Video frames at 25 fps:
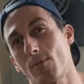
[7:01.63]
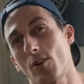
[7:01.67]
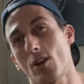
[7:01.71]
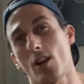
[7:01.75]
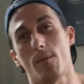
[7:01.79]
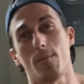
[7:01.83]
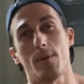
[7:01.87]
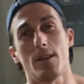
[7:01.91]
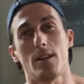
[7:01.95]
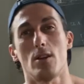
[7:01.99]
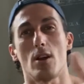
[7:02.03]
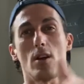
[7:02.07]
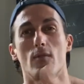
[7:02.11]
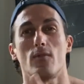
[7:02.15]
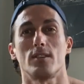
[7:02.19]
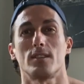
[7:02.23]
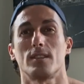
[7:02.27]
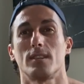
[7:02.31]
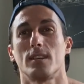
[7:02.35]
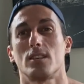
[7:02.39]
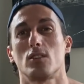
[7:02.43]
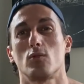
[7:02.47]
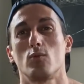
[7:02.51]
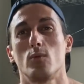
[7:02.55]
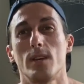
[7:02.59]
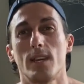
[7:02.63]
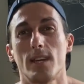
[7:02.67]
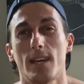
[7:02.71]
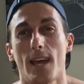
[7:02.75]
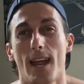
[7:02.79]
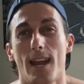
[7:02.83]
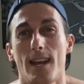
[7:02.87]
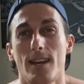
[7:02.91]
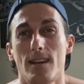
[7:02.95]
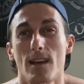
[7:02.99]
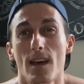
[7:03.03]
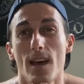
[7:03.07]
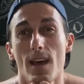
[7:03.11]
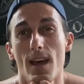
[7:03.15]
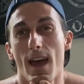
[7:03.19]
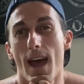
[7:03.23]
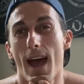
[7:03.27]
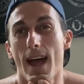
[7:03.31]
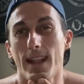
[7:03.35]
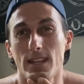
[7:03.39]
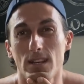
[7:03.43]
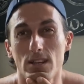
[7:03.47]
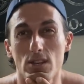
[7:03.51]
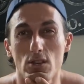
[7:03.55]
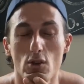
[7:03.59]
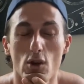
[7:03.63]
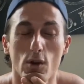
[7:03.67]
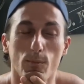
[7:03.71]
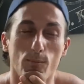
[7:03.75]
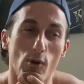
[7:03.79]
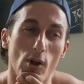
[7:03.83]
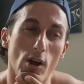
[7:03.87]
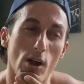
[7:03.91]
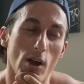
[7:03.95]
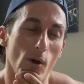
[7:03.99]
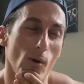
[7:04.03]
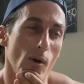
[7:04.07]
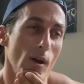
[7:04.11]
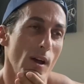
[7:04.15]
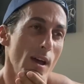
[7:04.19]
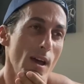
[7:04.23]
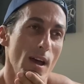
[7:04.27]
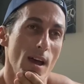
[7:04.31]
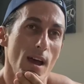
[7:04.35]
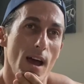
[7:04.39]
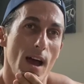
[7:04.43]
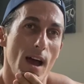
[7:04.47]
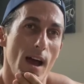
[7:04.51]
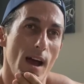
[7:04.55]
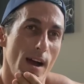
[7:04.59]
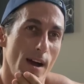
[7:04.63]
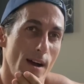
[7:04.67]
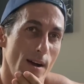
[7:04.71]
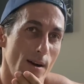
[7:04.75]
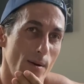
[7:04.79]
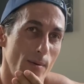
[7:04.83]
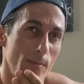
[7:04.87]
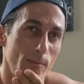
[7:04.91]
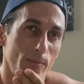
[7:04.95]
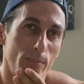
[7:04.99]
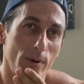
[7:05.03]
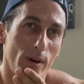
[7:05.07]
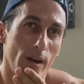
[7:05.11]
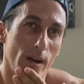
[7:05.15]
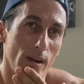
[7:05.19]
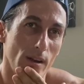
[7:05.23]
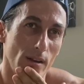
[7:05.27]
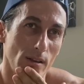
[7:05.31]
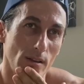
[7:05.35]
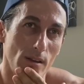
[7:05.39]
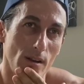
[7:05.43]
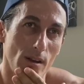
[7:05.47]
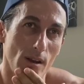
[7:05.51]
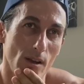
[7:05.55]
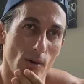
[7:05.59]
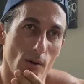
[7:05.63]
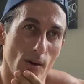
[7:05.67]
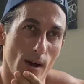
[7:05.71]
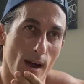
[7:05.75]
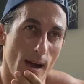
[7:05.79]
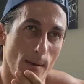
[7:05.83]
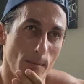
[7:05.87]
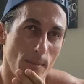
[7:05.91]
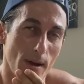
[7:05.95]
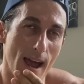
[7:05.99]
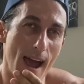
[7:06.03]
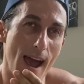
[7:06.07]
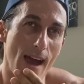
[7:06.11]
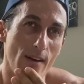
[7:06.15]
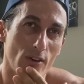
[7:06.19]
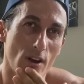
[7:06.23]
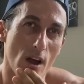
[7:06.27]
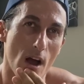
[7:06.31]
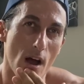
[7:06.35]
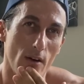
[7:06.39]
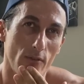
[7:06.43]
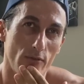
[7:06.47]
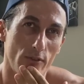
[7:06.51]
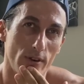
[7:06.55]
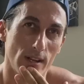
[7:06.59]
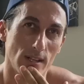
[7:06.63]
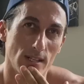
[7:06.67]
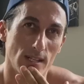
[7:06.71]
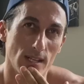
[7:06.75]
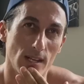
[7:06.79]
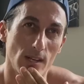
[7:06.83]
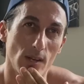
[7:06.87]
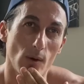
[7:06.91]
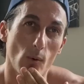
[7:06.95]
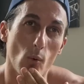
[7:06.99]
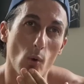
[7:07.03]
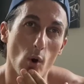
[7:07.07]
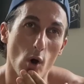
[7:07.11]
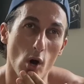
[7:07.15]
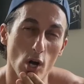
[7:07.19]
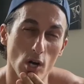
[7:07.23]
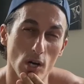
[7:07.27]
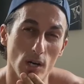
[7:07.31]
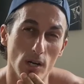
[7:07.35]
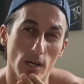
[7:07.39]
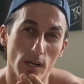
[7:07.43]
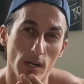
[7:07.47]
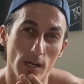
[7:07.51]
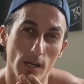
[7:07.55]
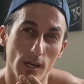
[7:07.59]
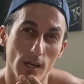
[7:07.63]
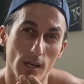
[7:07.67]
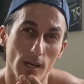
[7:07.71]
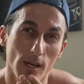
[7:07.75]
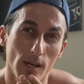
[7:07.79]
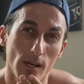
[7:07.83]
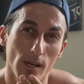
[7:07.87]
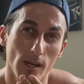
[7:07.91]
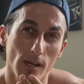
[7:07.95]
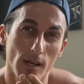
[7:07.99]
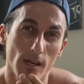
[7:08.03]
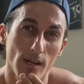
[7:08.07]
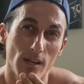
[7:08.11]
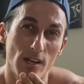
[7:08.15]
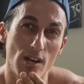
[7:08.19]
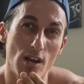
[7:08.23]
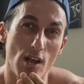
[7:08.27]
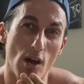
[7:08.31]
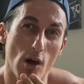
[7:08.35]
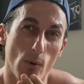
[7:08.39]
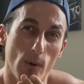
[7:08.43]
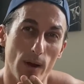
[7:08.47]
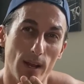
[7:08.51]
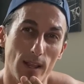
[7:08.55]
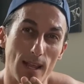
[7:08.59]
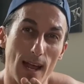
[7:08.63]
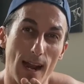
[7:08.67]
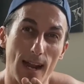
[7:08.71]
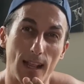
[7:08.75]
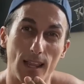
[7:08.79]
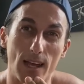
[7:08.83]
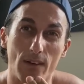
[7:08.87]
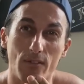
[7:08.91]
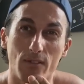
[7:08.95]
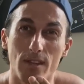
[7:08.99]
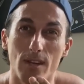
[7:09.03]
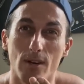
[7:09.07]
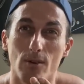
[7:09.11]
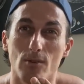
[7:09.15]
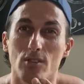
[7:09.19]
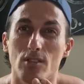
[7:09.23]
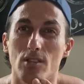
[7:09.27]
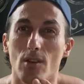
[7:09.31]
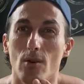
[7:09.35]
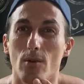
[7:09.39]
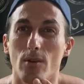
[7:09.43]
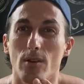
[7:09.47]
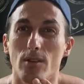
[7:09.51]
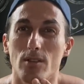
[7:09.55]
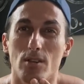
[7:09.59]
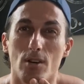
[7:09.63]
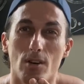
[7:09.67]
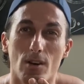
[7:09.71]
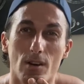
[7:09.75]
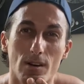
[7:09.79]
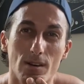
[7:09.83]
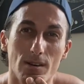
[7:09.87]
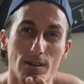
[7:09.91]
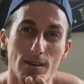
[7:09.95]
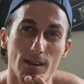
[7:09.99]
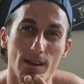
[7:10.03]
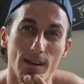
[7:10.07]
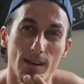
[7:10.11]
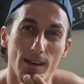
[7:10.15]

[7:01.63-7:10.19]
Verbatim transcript: going to be nervous this weekend at the New York Pro. Um, but, you know, I have confidence in the work, knowing that I left no stone unturned.